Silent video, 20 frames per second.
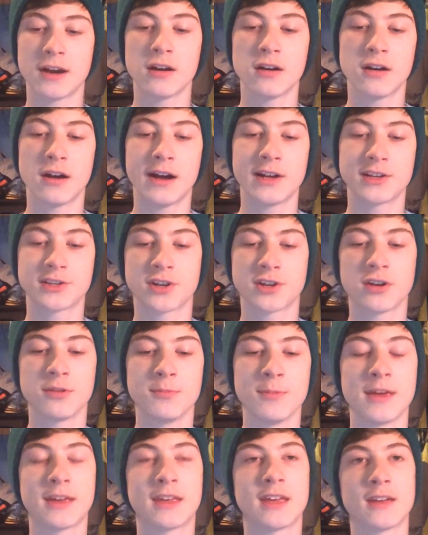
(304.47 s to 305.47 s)
there, I
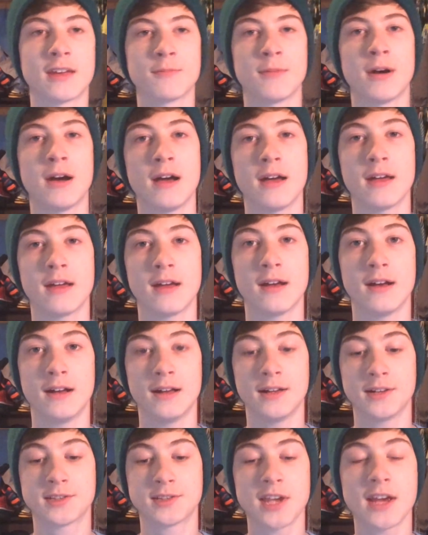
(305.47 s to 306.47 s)
started making
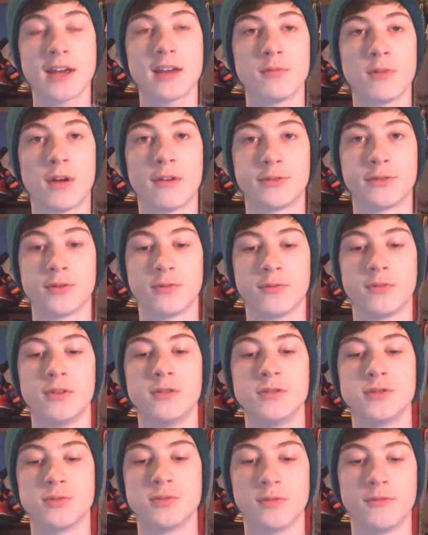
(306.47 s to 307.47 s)
my second Ralph's
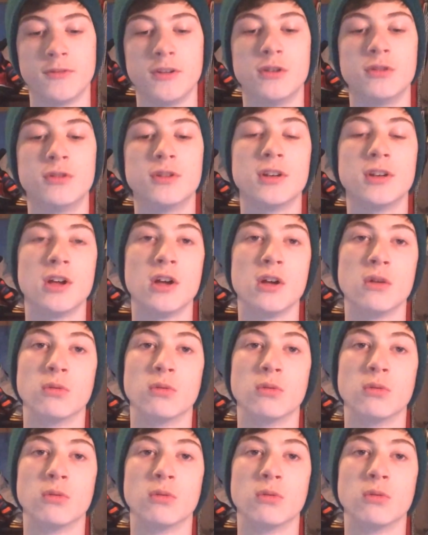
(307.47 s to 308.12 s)
Reviews reviewing